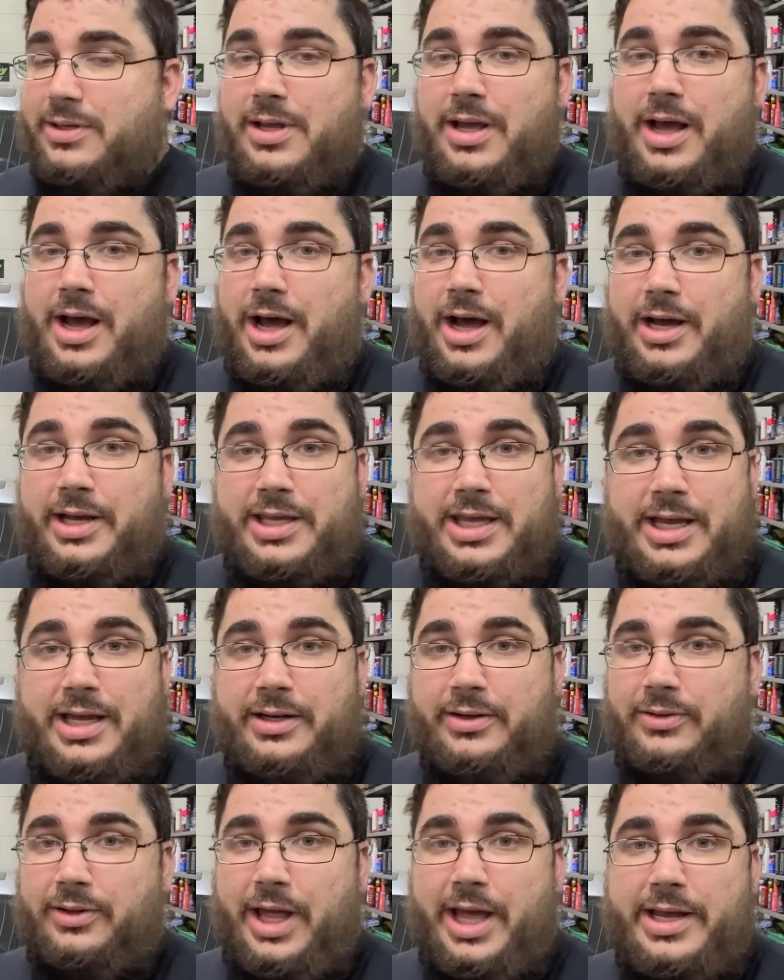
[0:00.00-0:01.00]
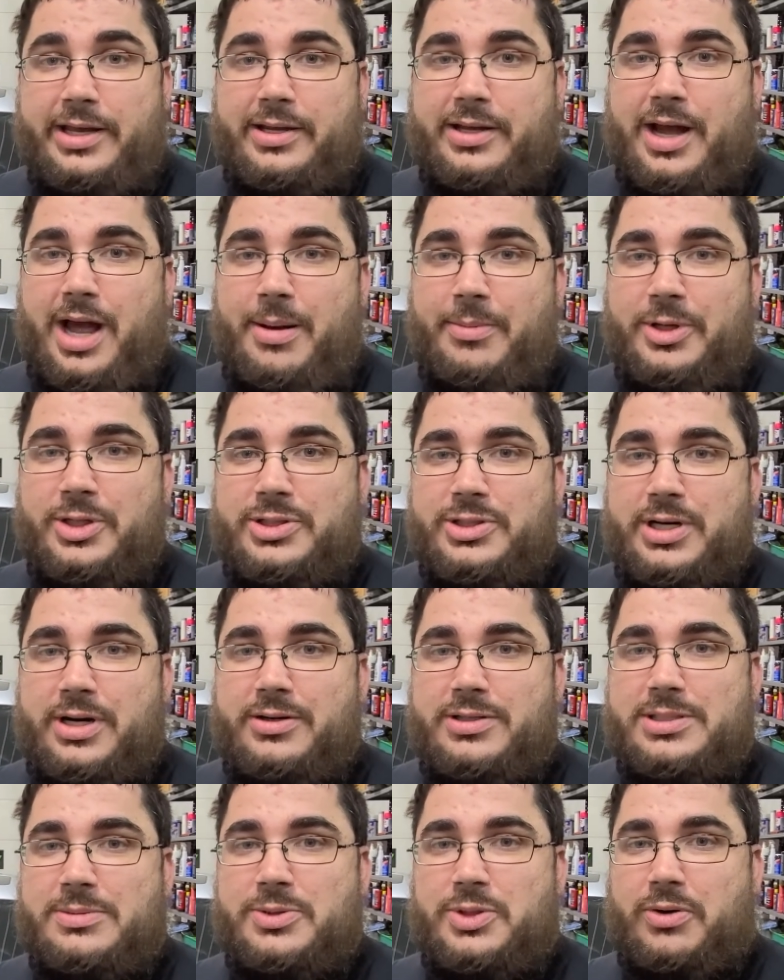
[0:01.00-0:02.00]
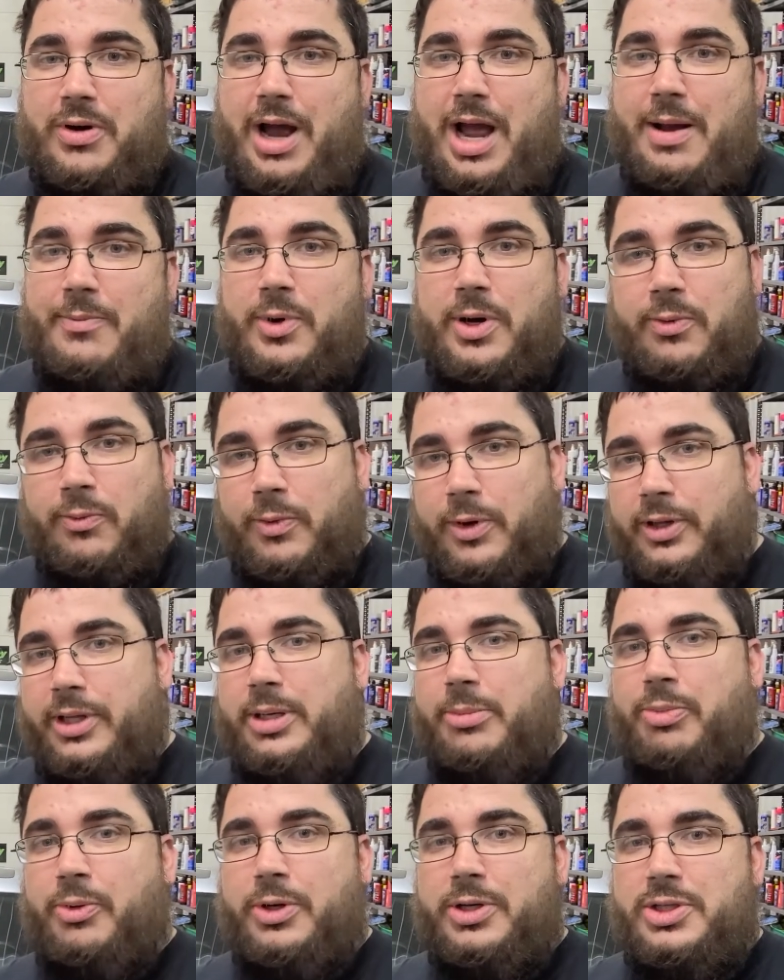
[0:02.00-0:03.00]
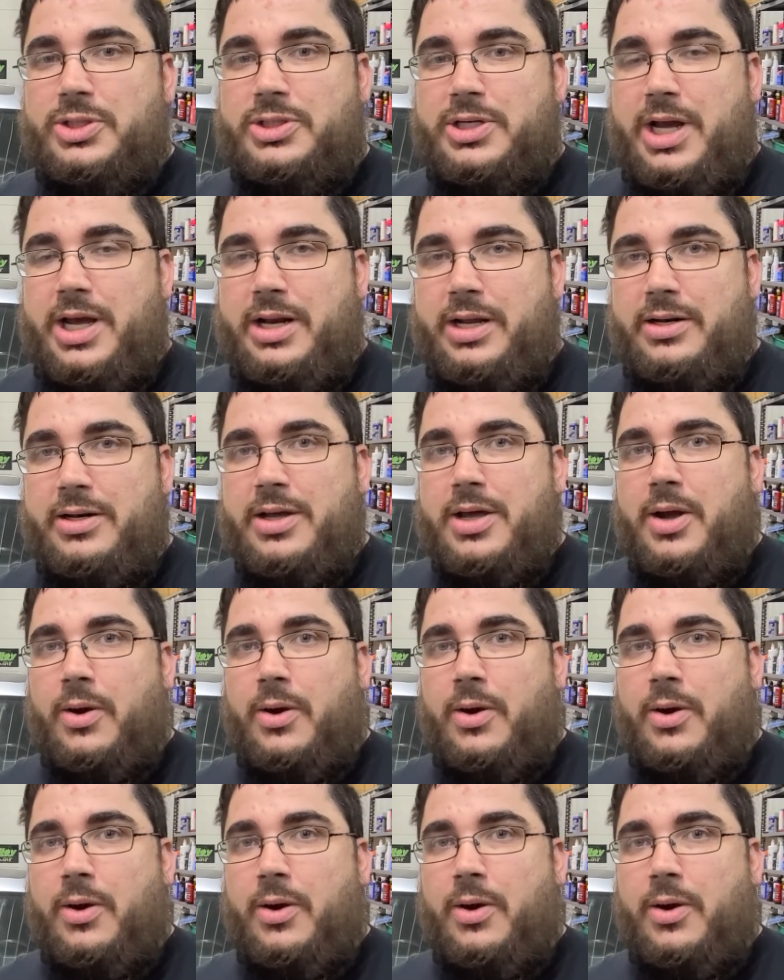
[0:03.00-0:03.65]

Uh, again, like, comment, share, subscribe. We really appreciate it.